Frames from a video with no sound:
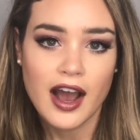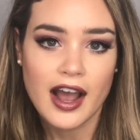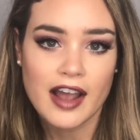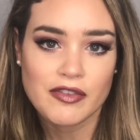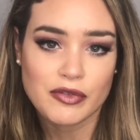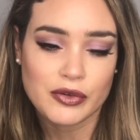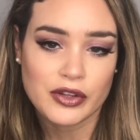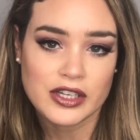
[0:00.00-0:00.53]
I
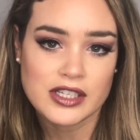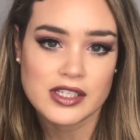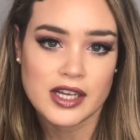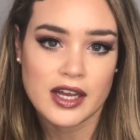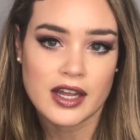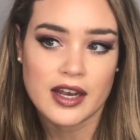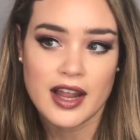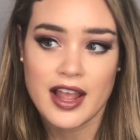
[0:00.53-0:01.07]
haven't really
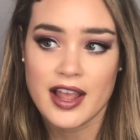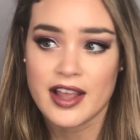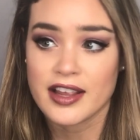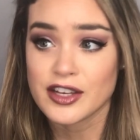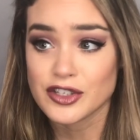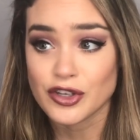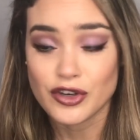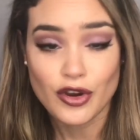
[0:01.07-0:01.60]
done a
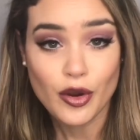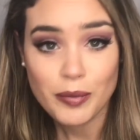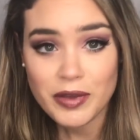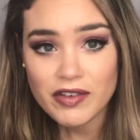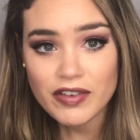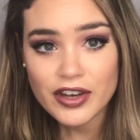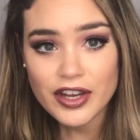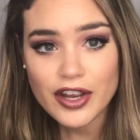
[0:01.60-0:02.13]
get to know
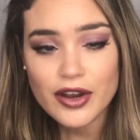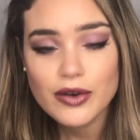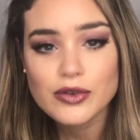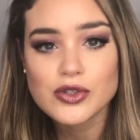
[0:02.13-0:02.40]
me video,